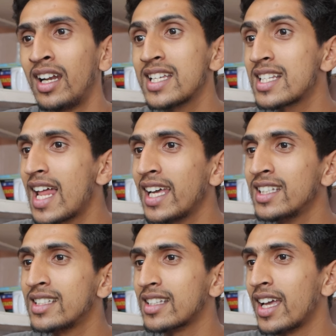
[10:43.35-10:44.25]
Tesla
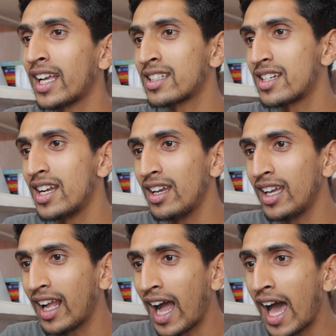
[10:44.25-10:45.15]
is
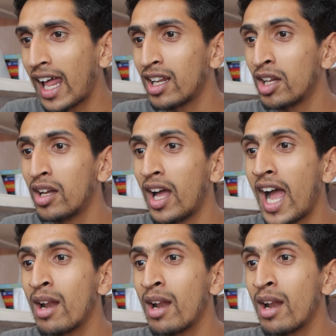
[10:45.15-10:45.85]
extending car